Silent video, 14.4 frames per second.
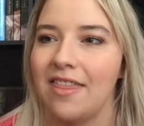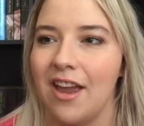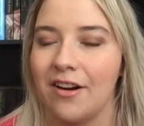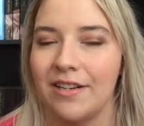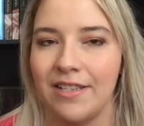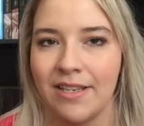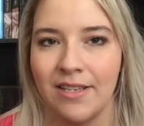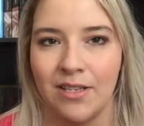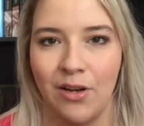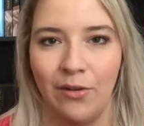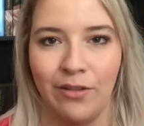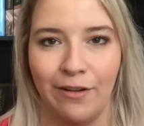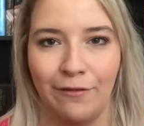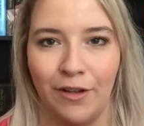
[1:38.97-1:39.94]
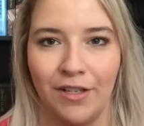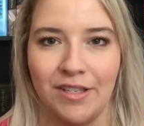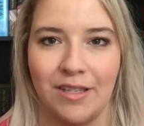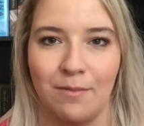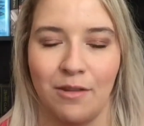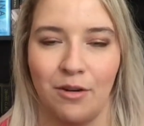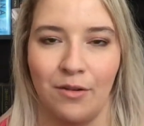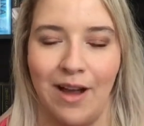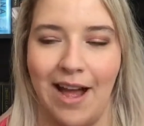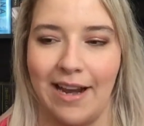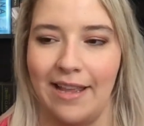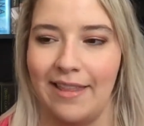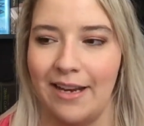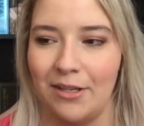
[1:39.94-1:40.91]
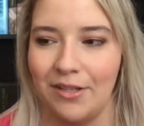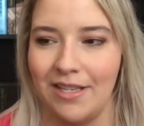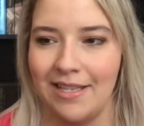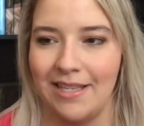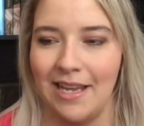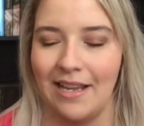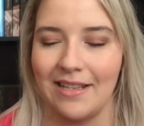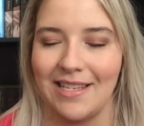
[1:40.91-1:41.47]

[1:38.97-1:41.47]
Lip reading: there is a song that follows them throughout, and they do this thing,